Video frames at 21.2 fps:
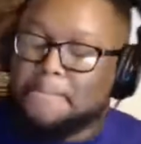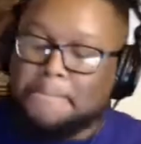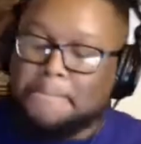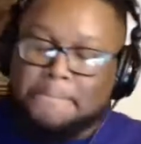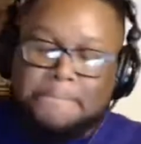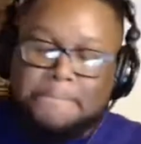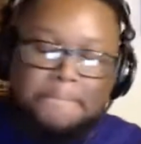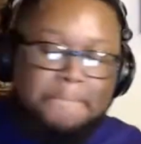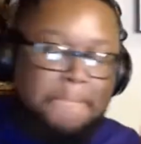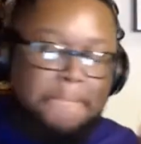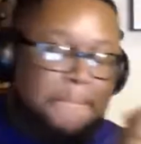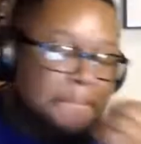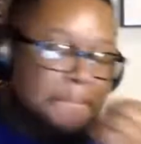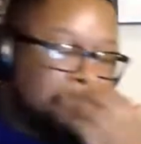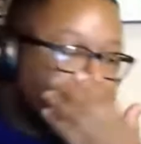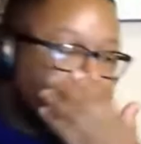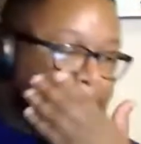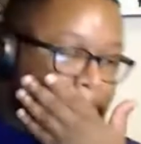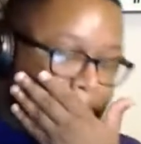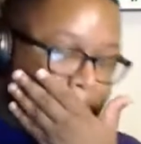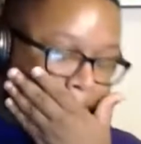
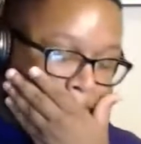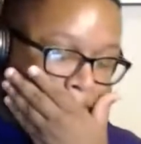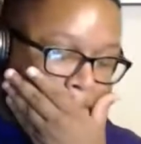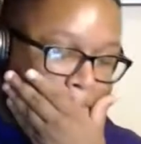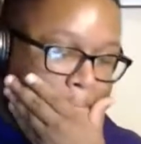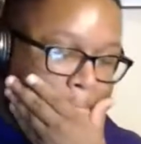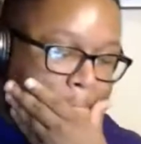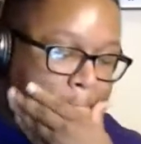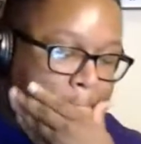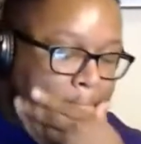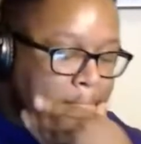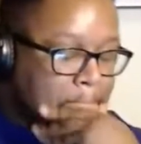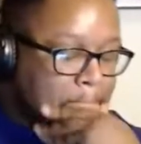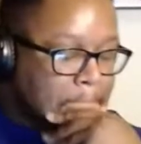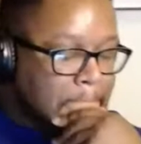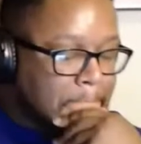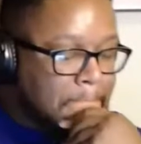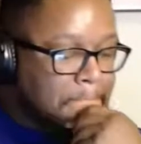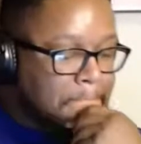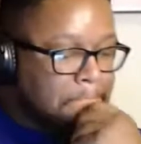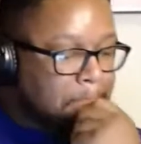
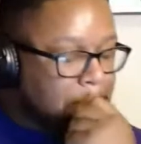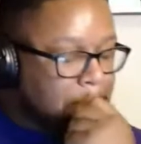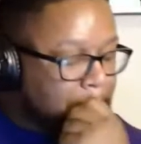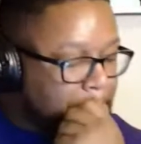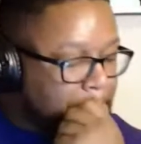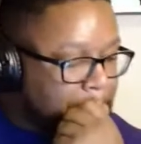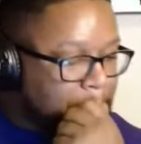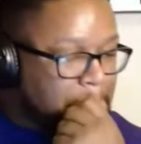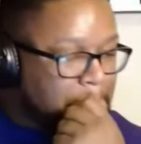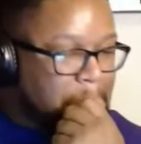[no speech]